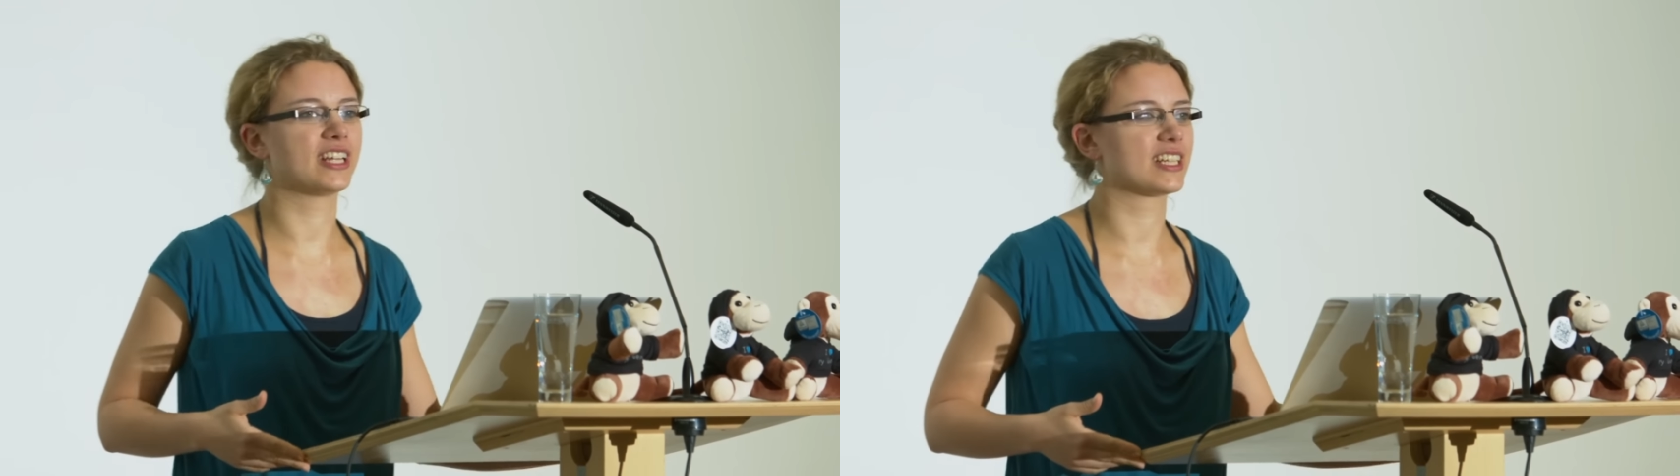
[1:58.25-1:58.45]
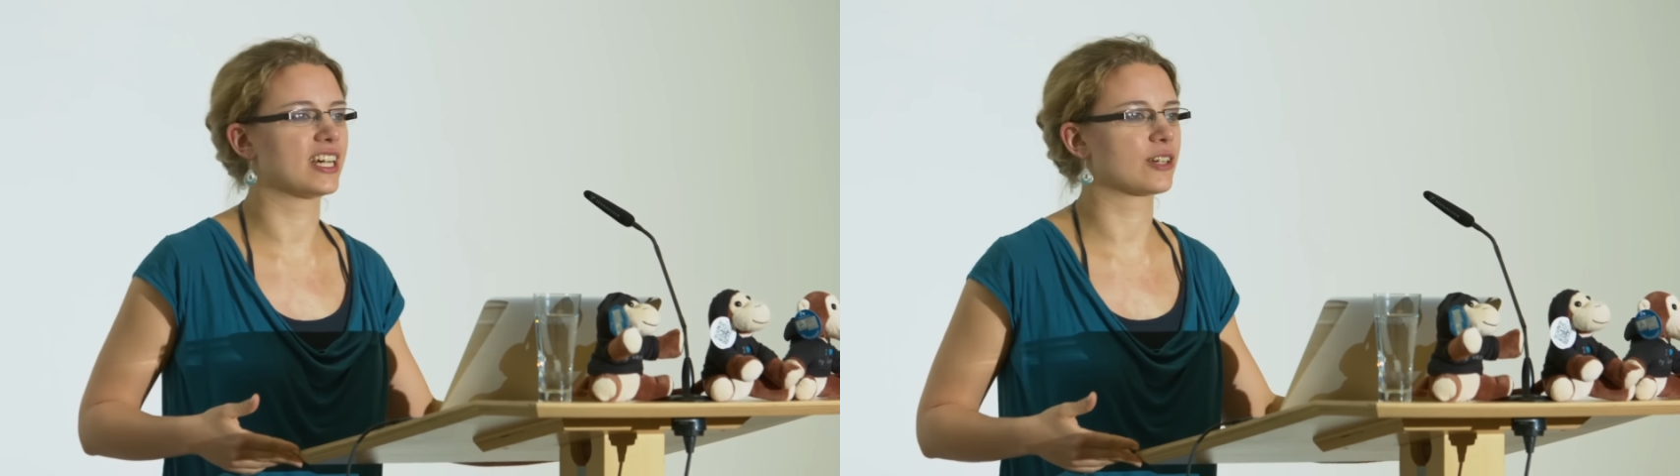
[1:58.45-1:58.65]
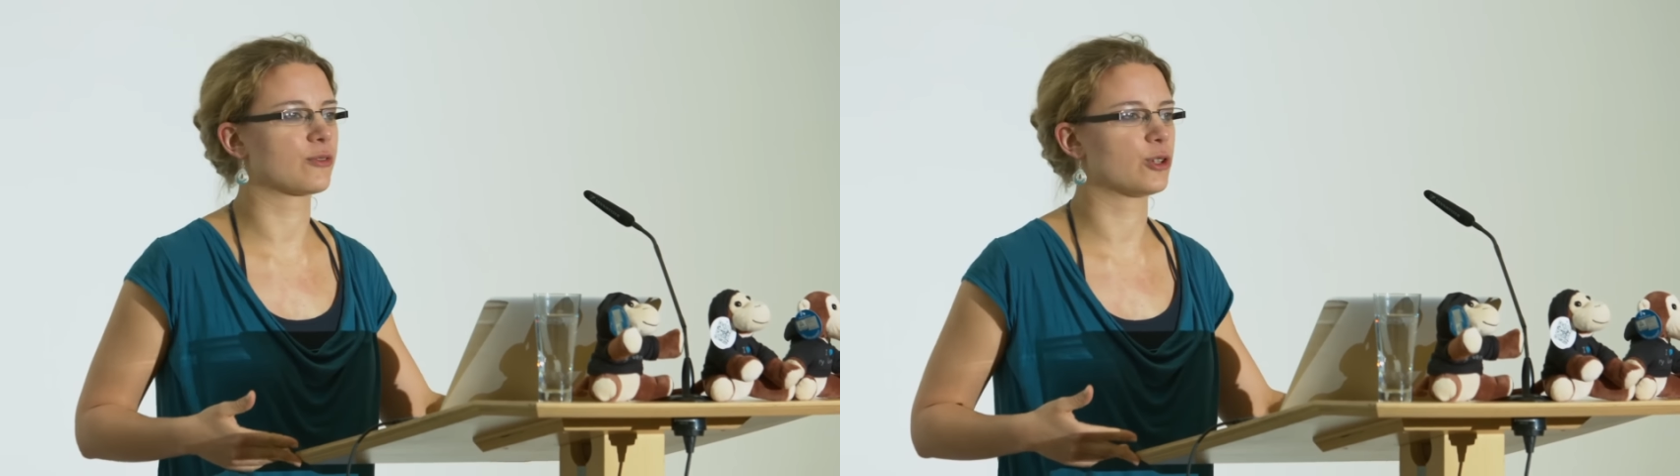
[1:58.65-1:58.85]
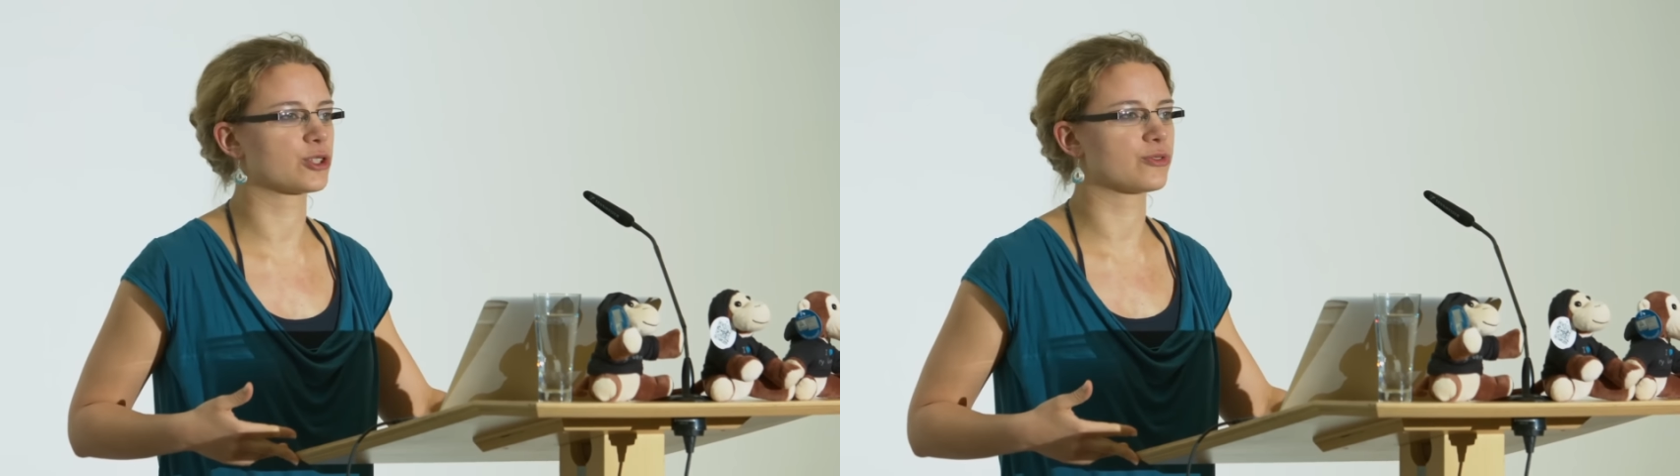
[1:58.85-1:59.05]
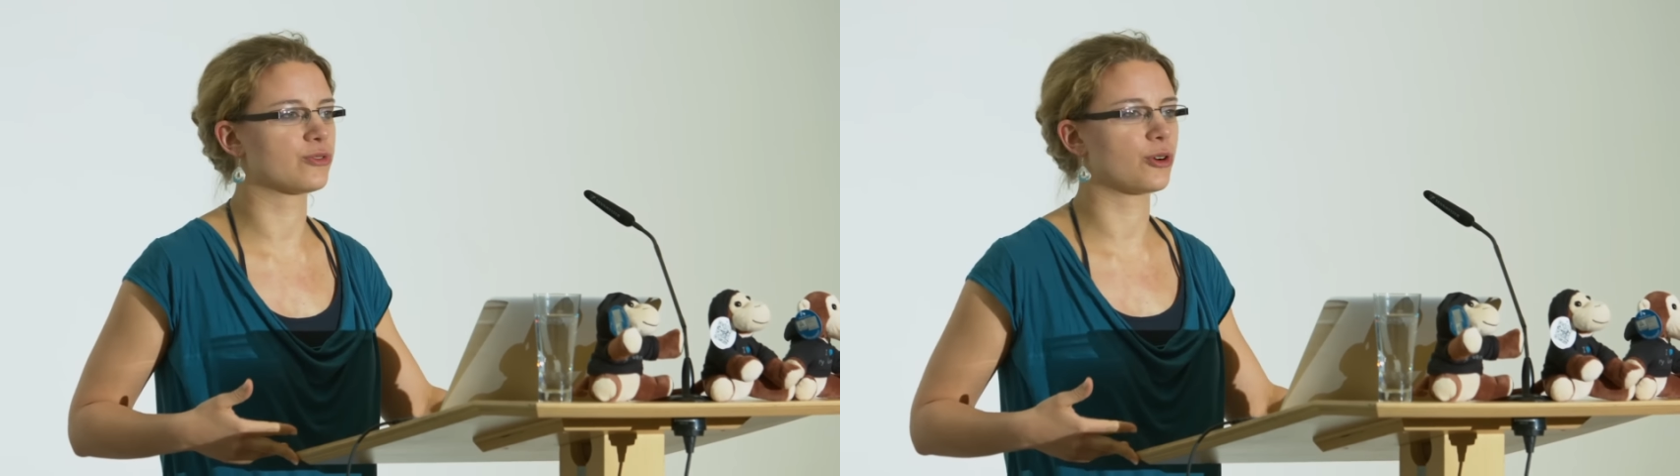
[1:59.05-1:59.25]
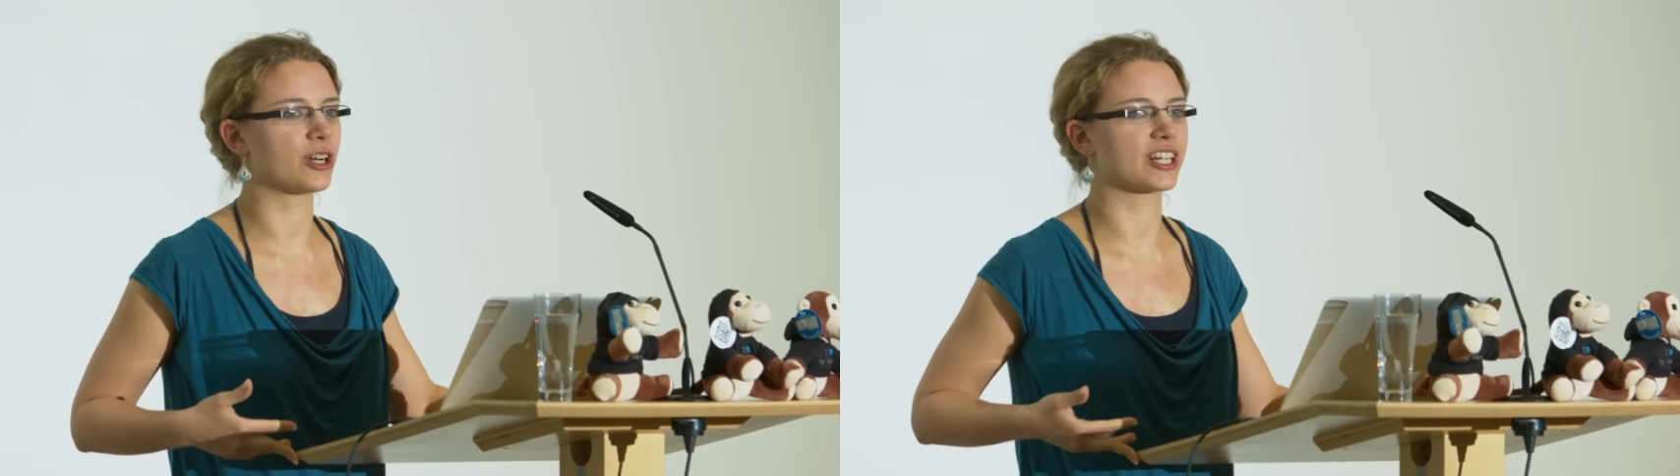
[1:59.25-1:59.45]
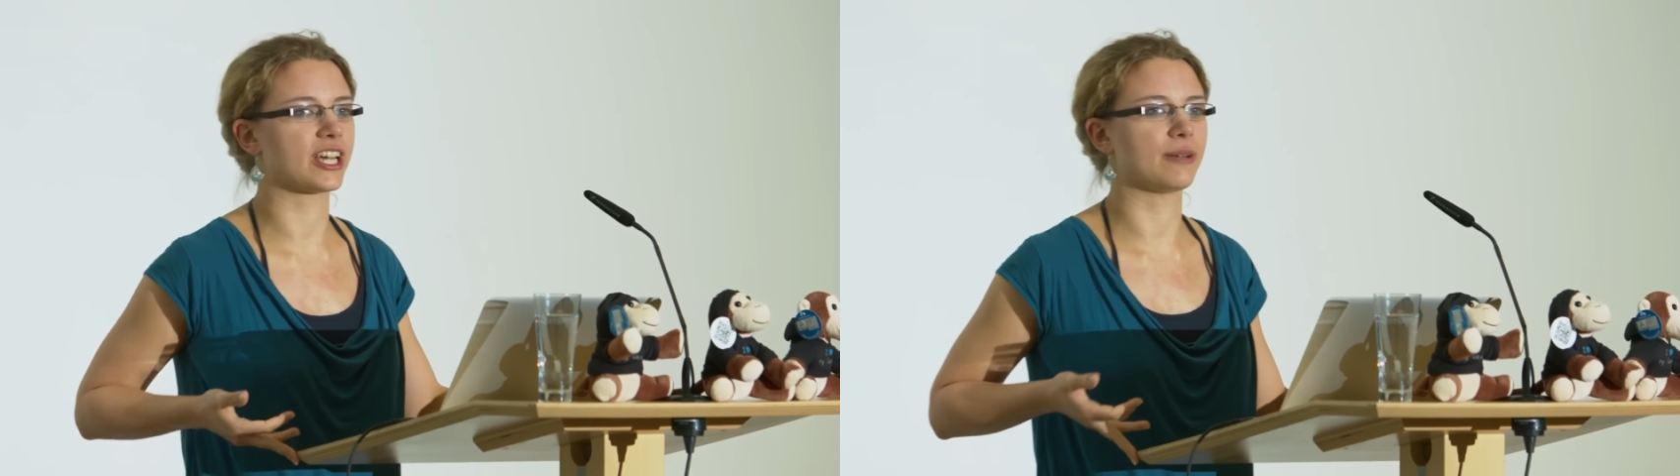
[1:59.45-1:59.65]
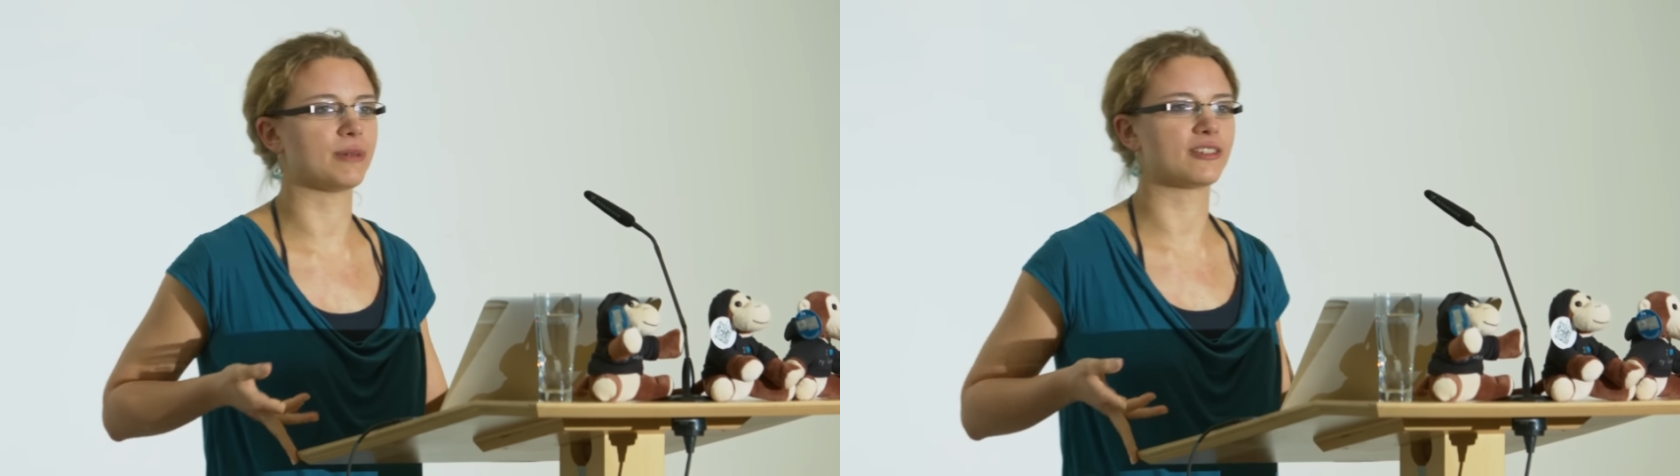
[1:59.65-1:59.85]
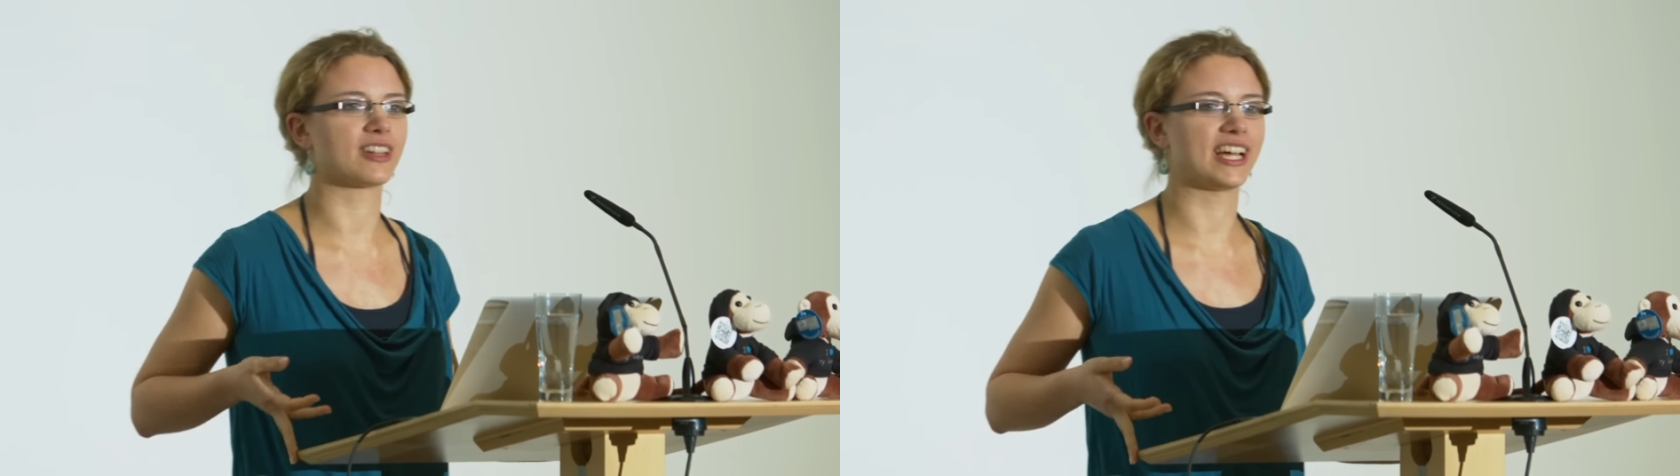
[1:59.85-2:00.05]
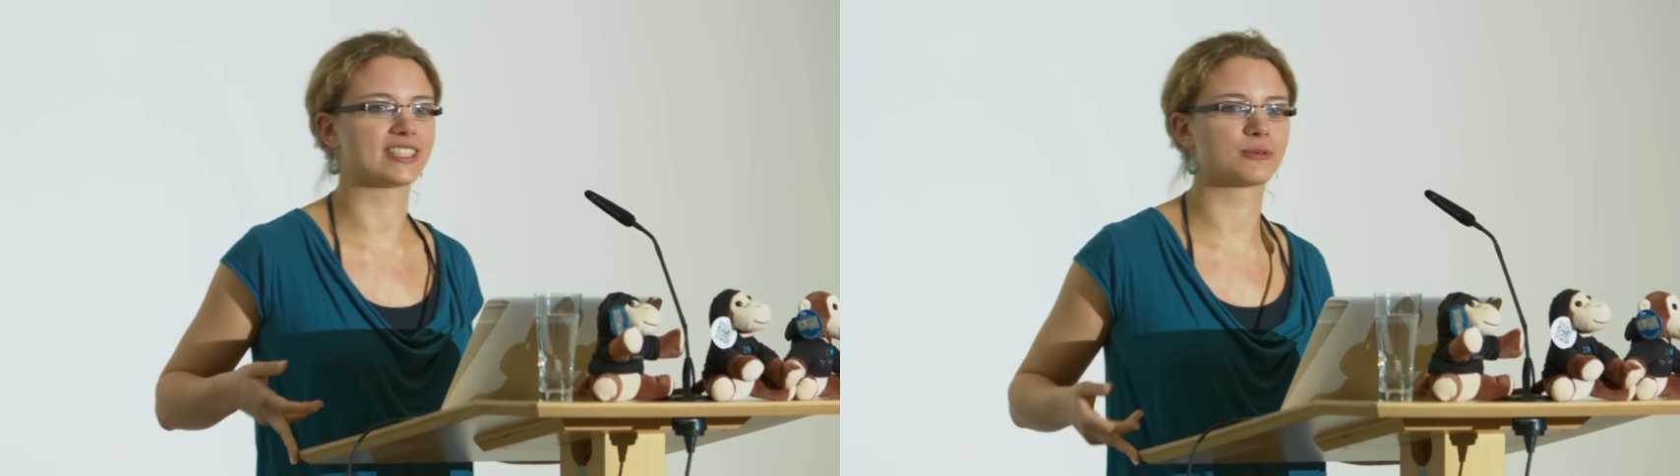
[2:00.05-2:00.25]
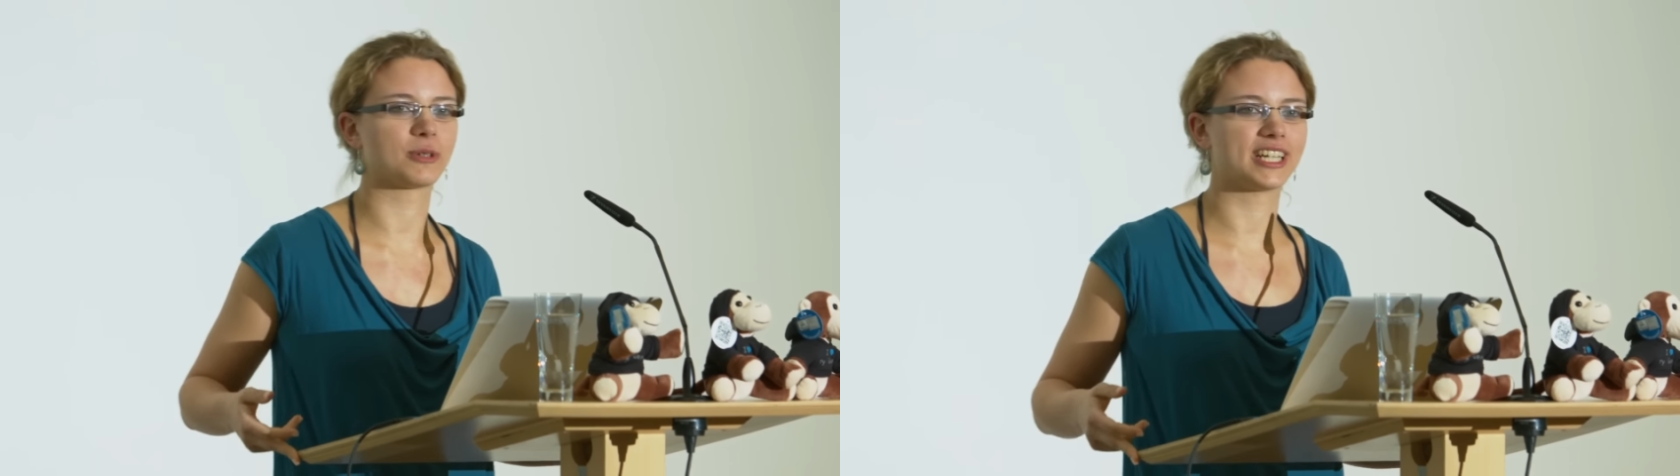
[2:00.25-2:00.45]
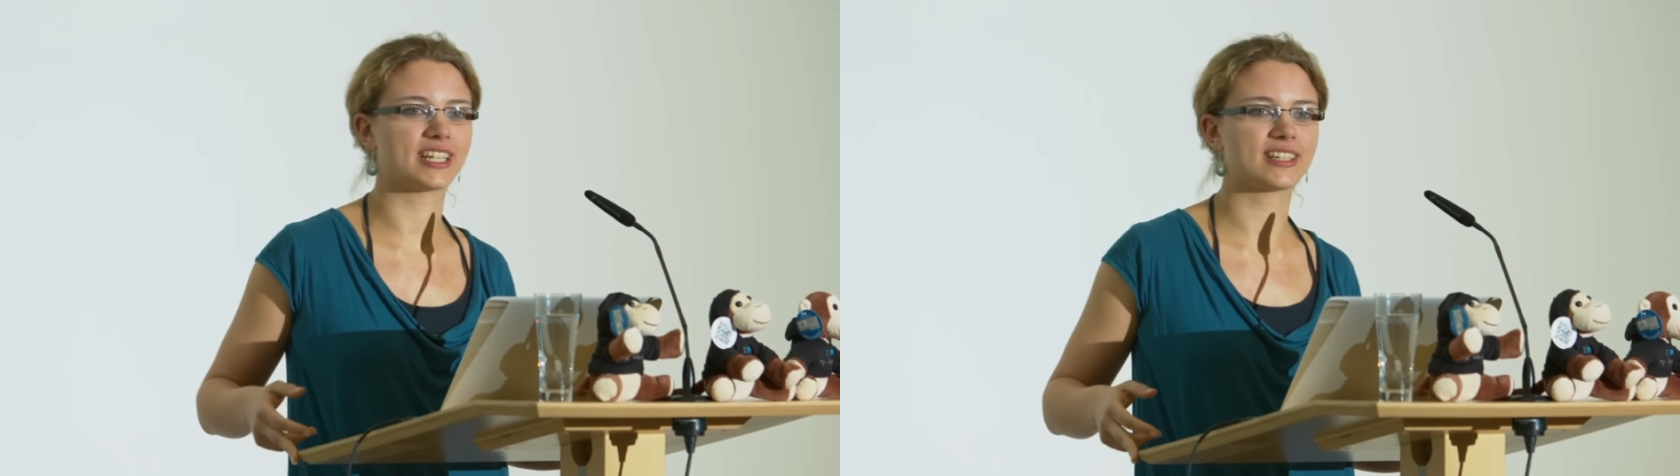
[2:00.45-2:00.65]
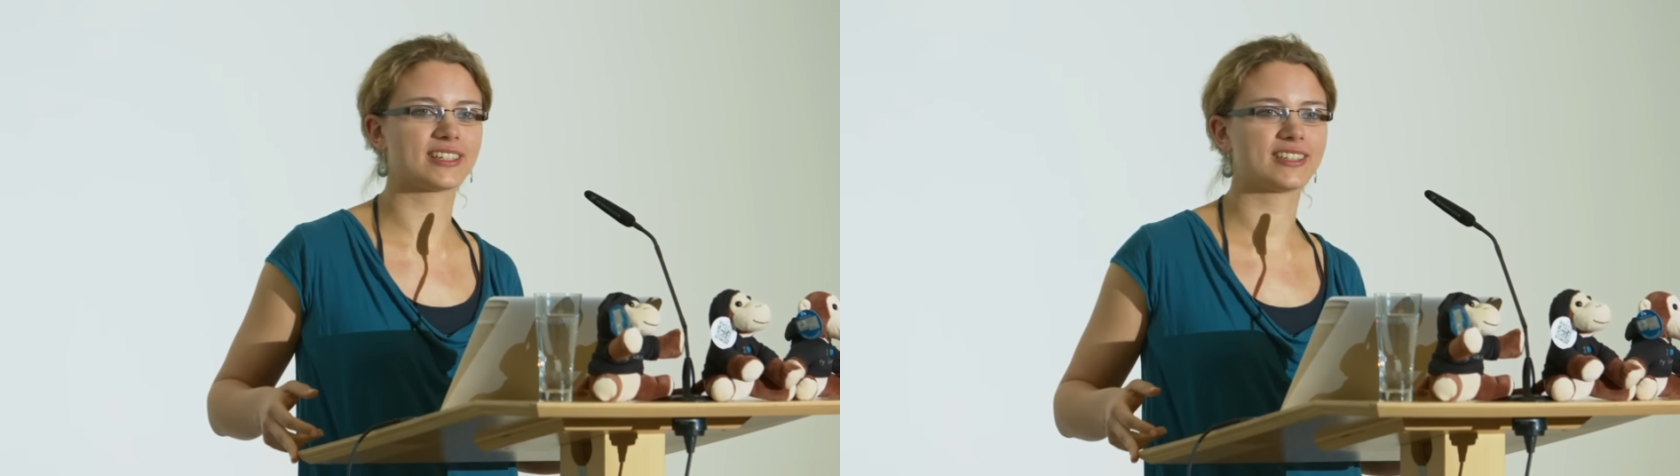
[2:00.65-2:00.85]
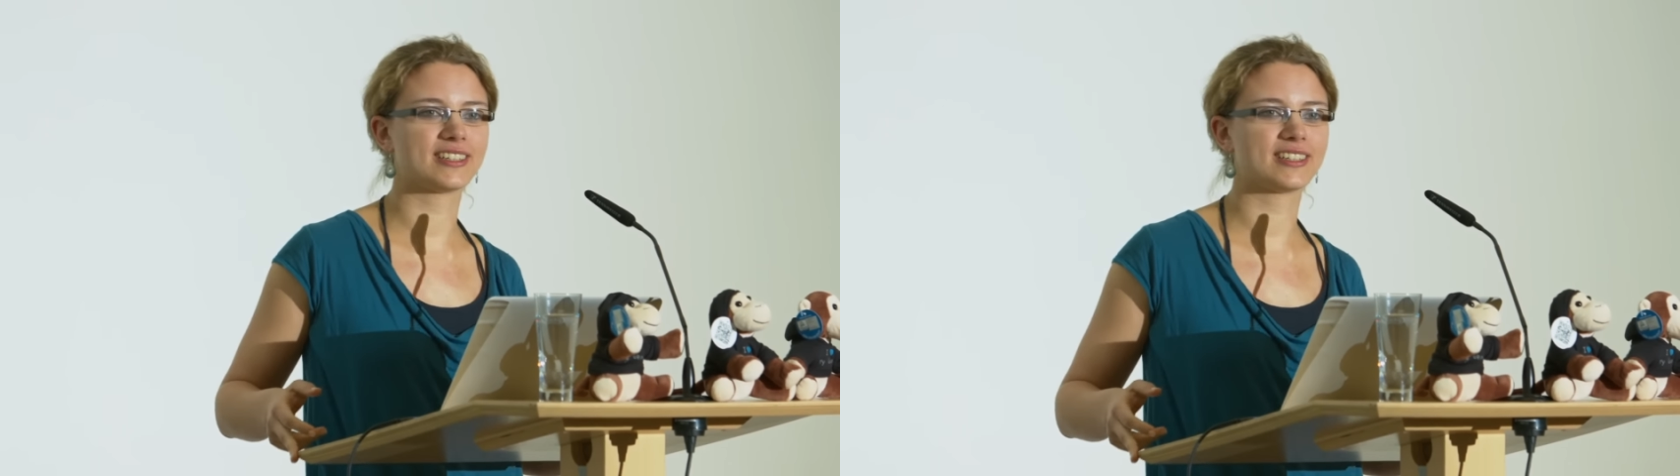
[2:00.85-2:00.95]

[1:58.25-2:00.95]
that like version 4 came out last week?